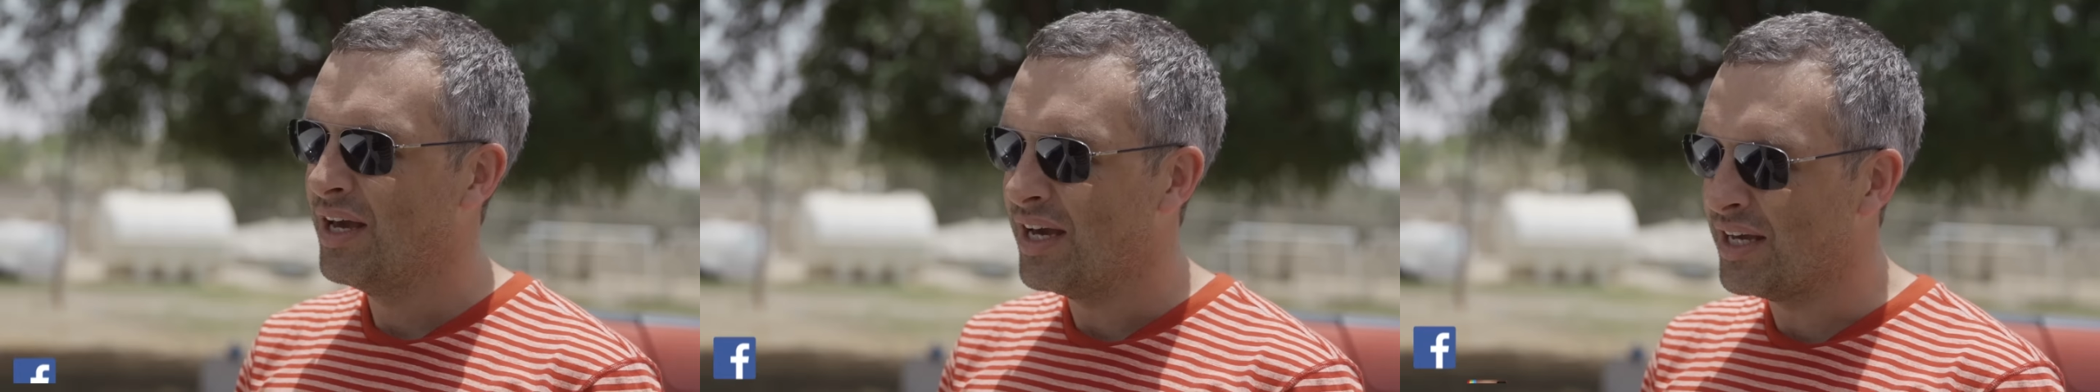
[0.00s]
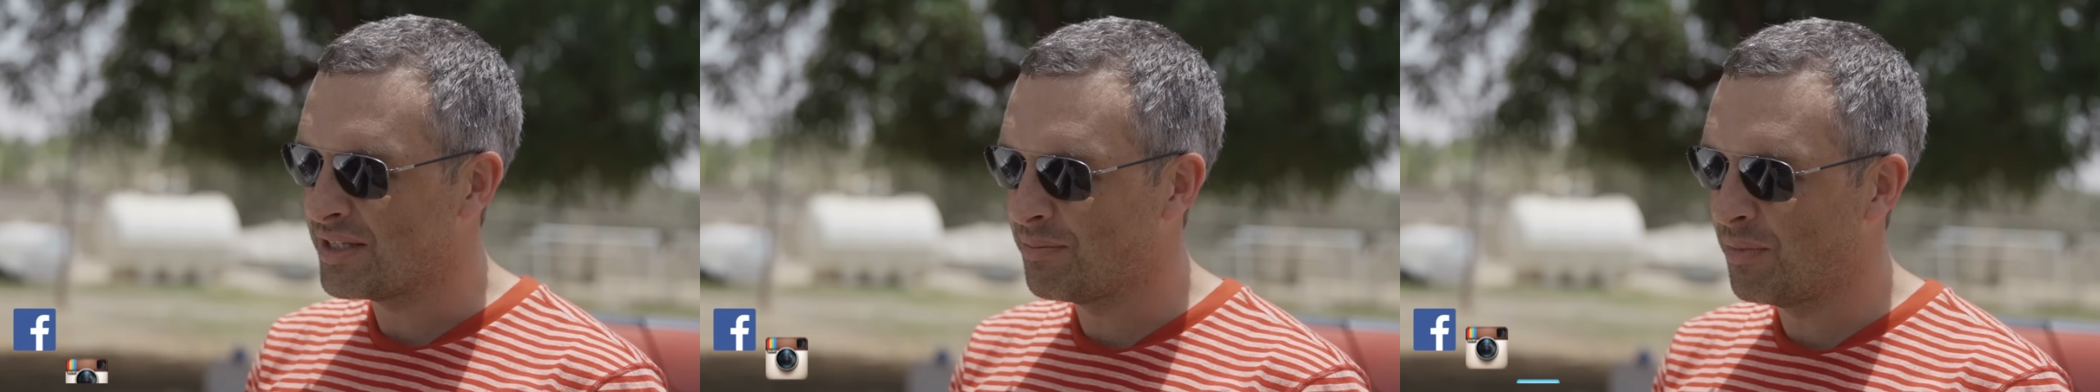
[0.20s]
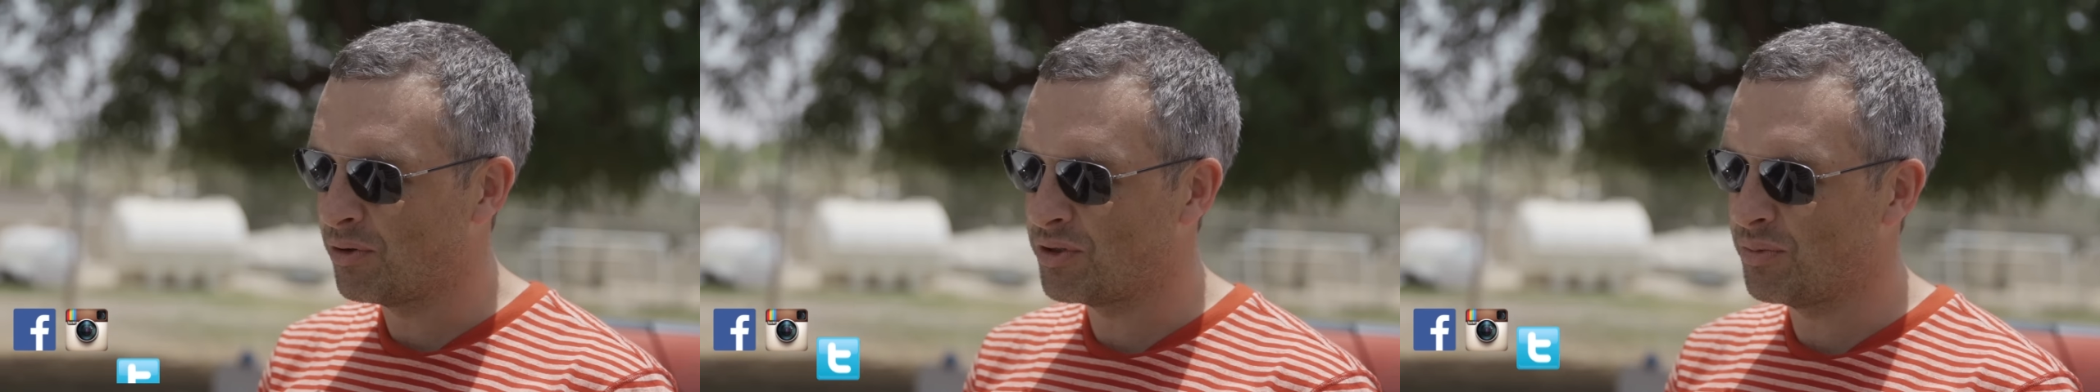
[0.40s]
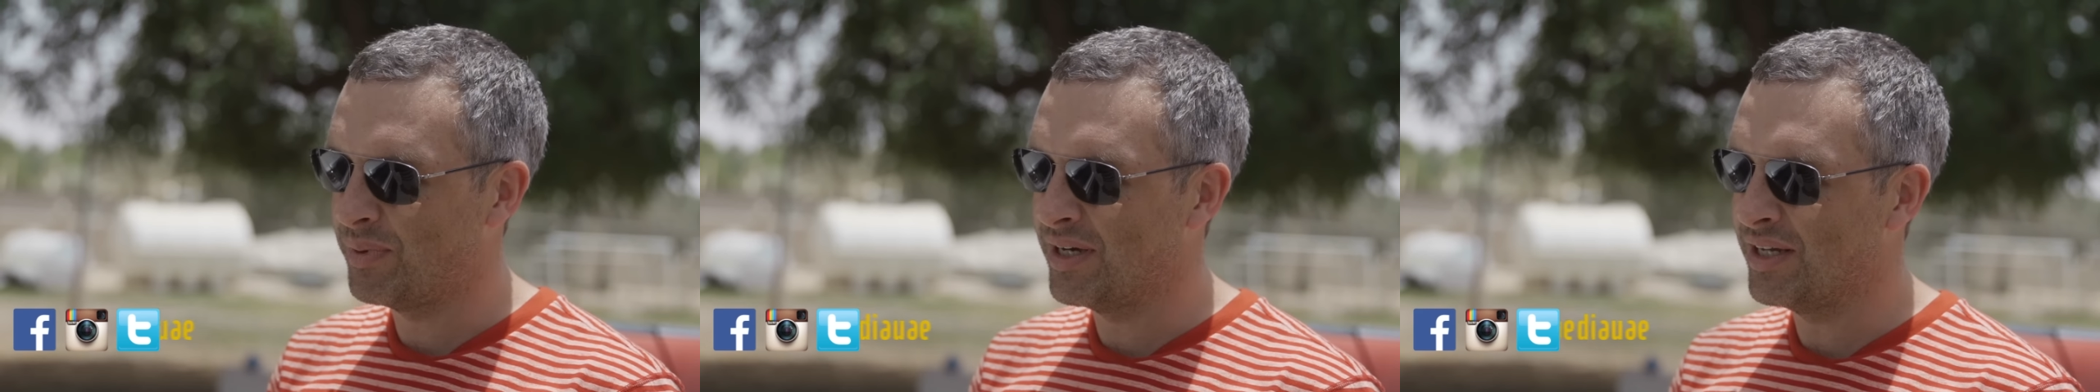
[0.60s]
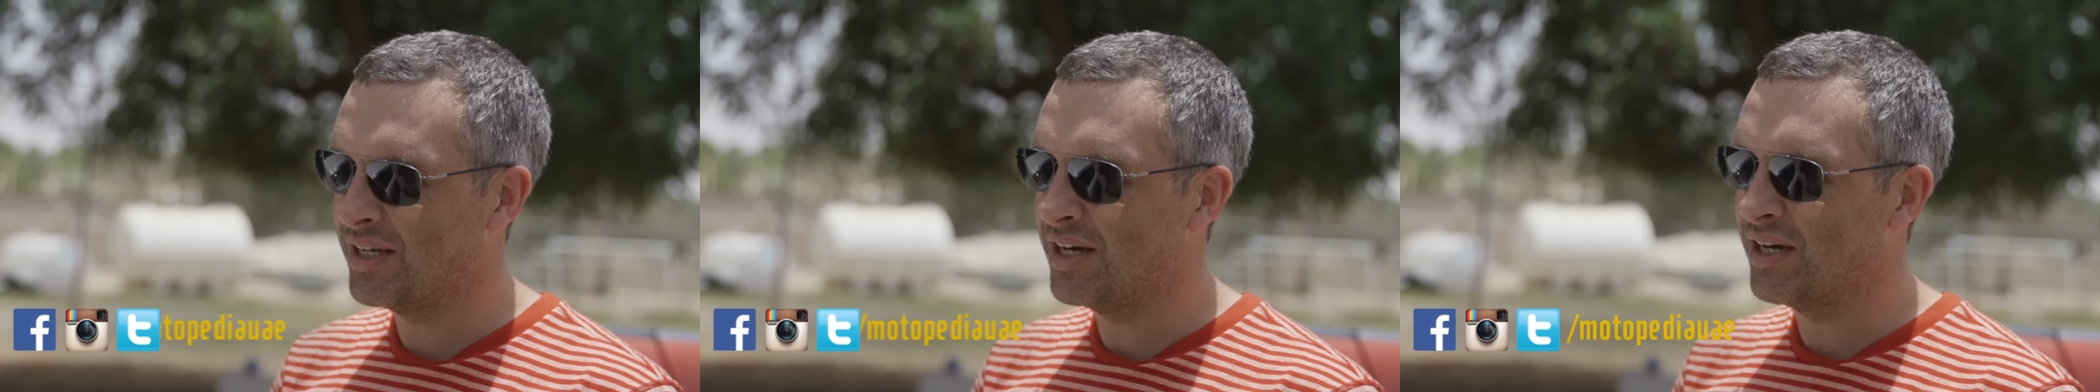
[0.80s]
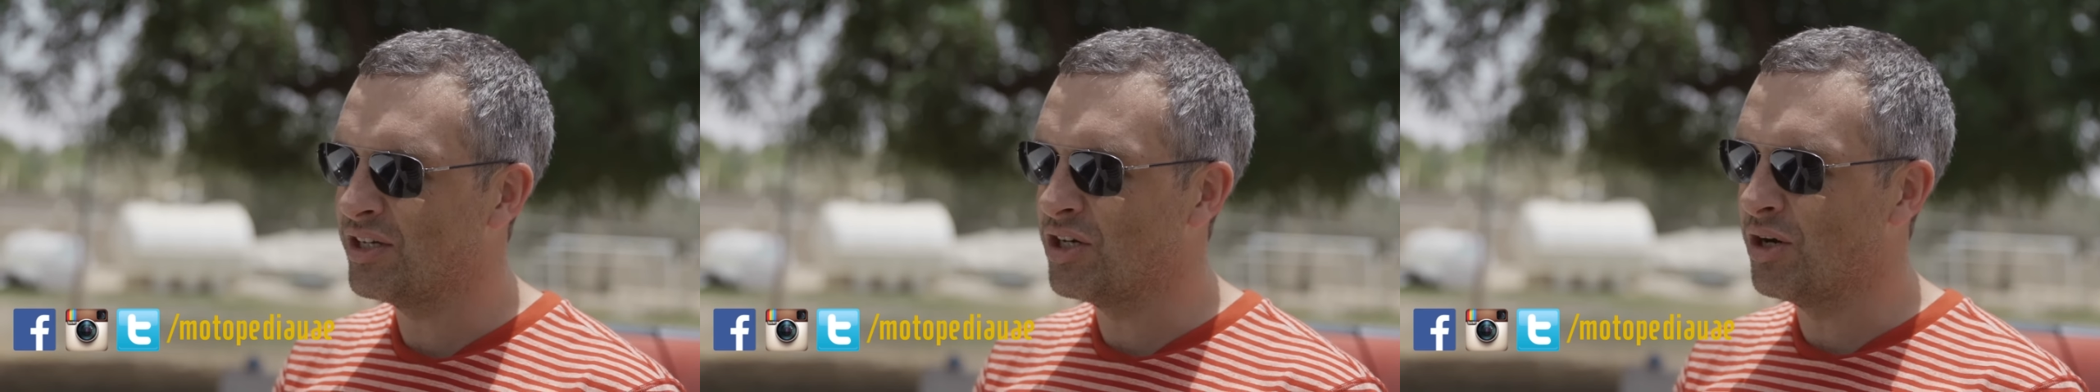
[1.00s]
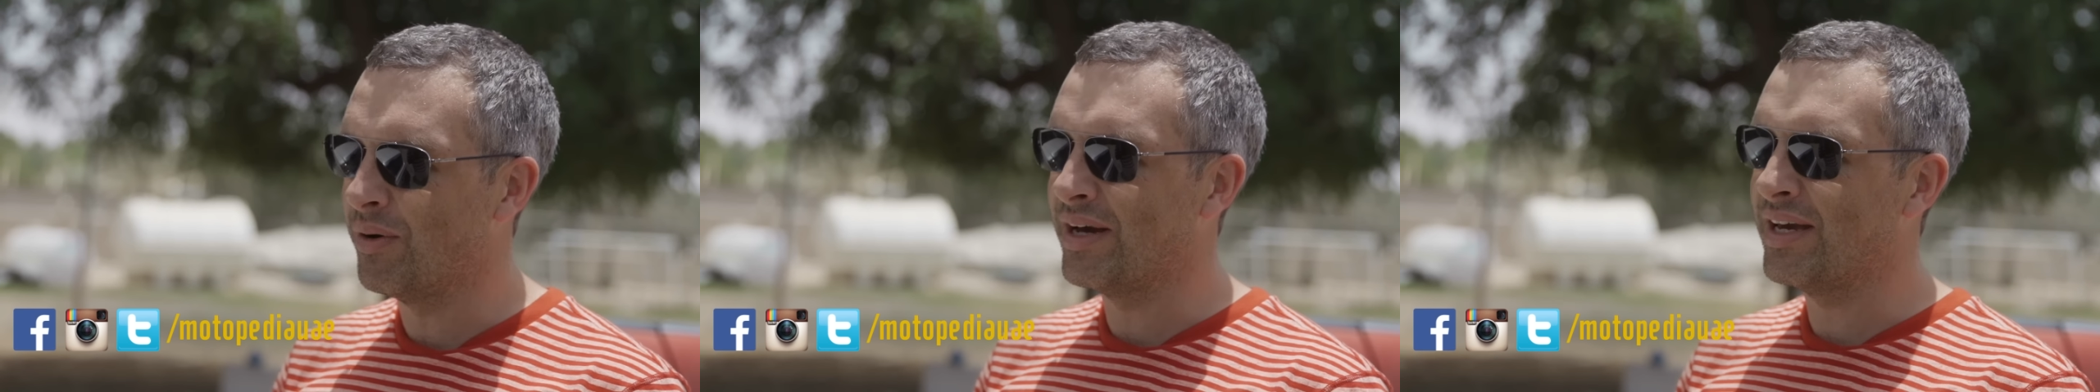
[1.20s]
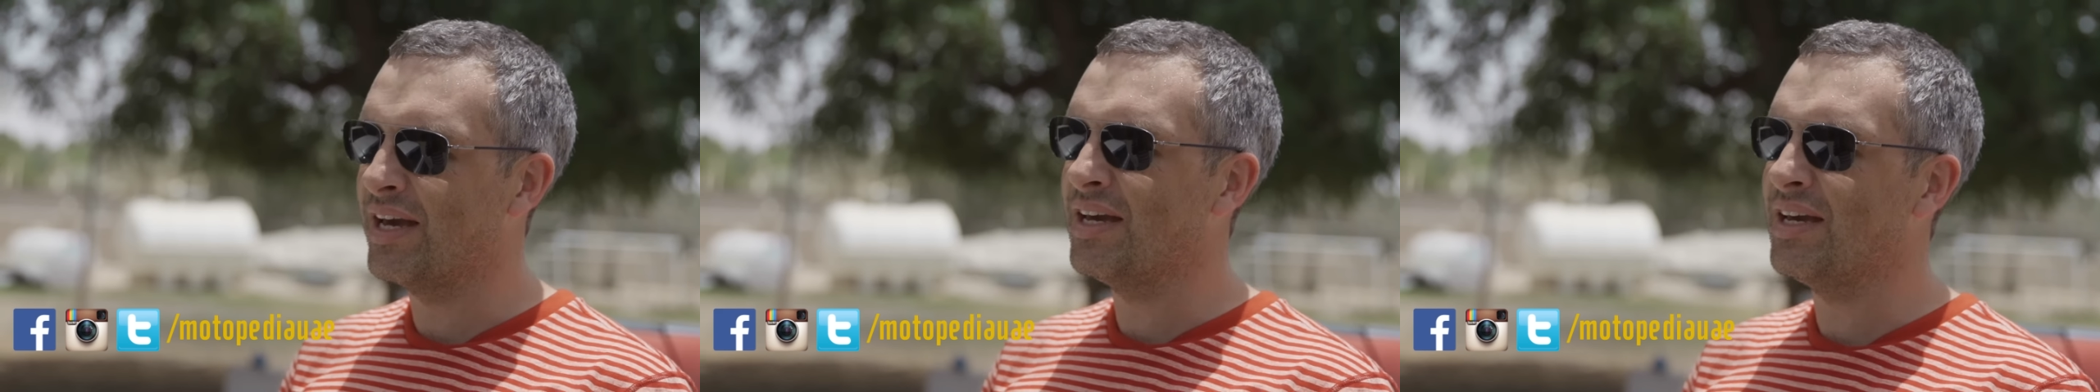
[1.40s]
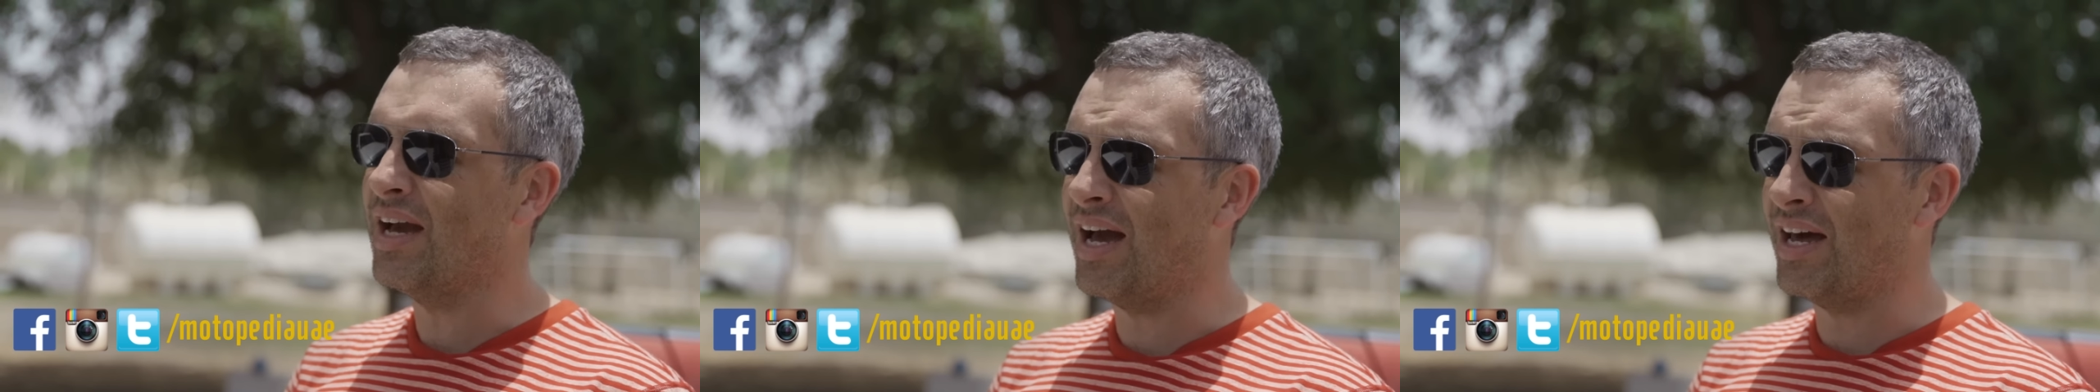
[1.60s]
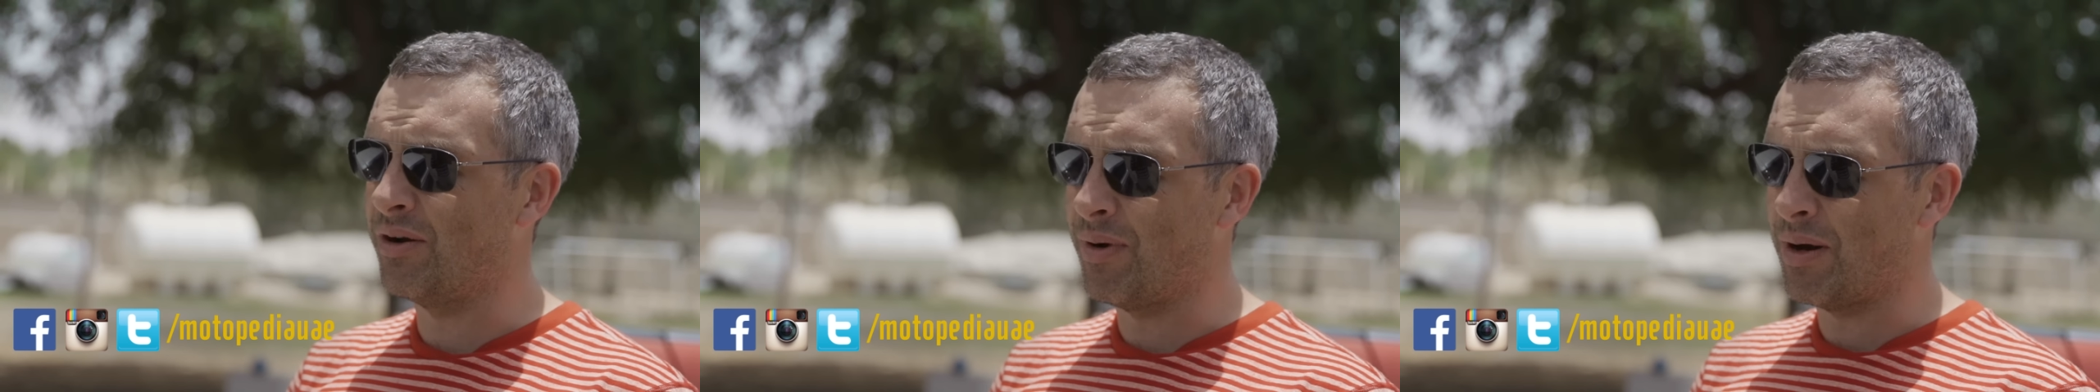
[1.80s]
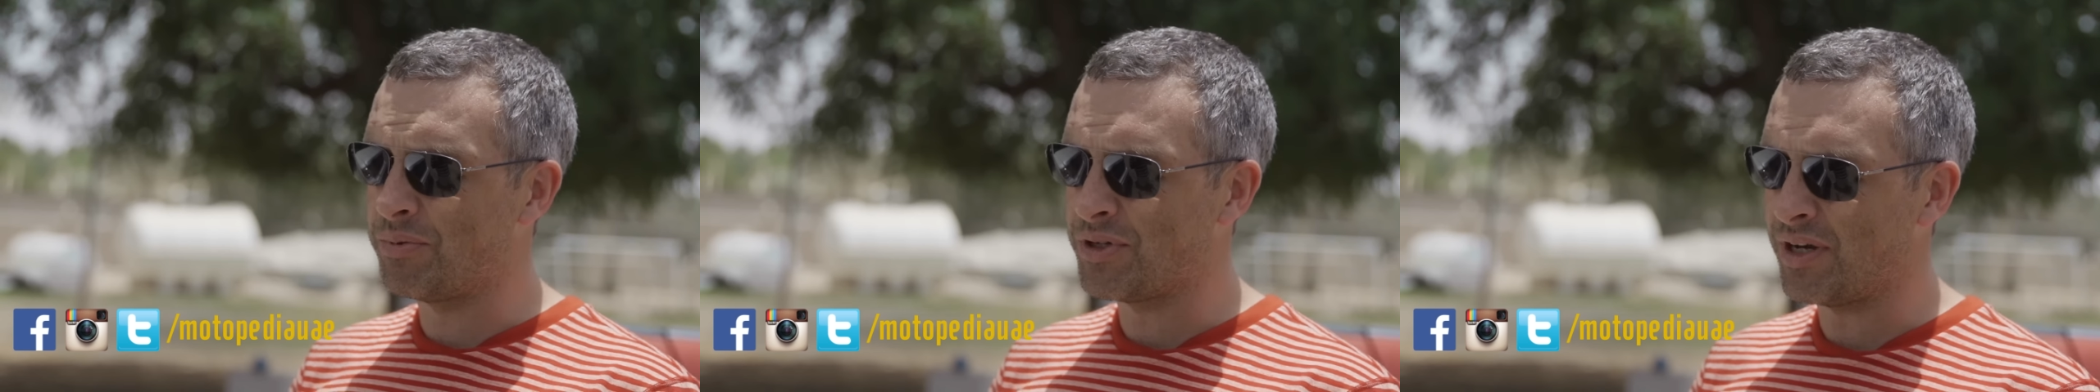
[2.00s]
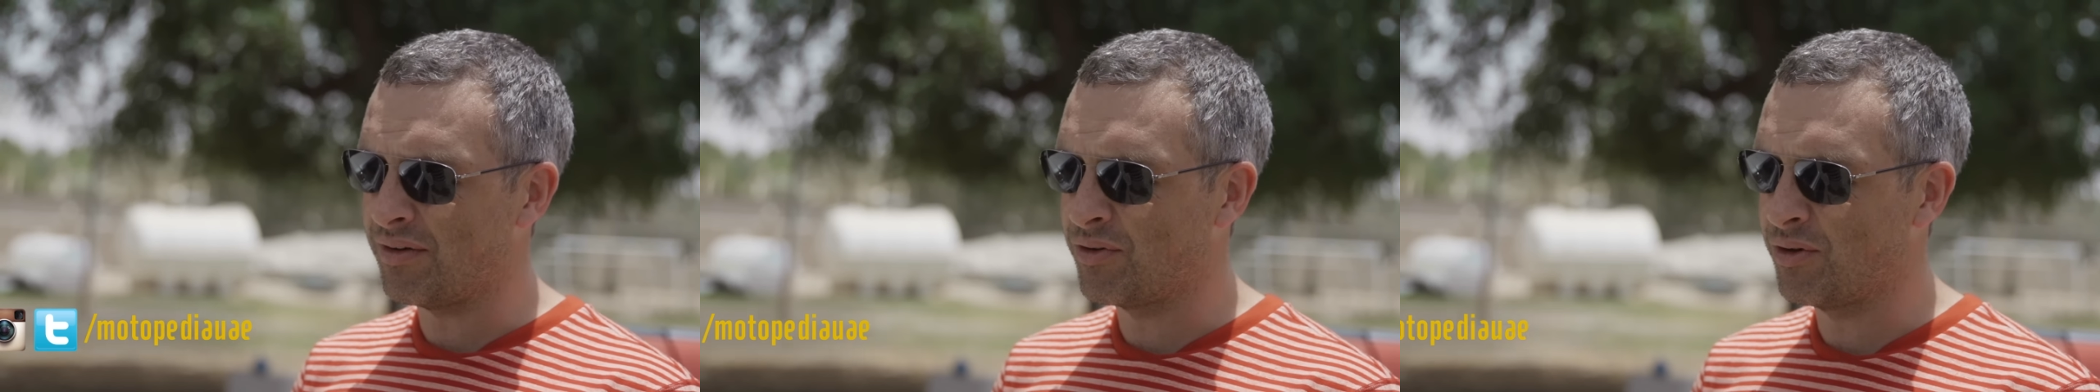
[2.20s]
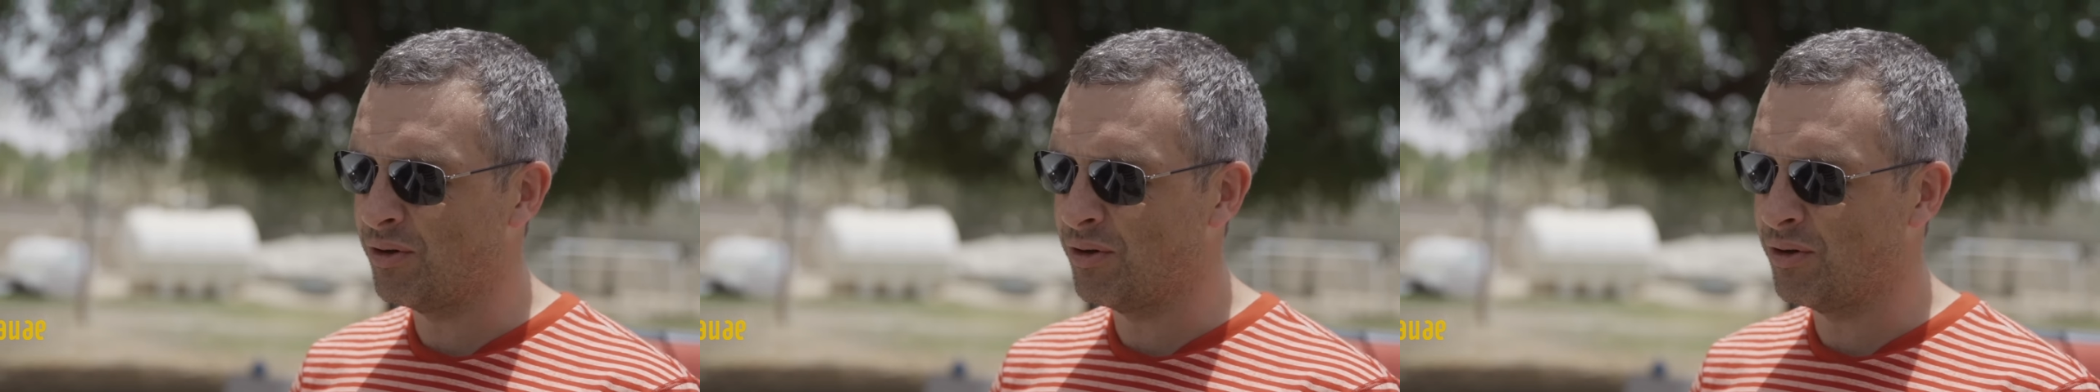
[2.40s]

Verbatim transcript: It's Motopedia U A E and a website, of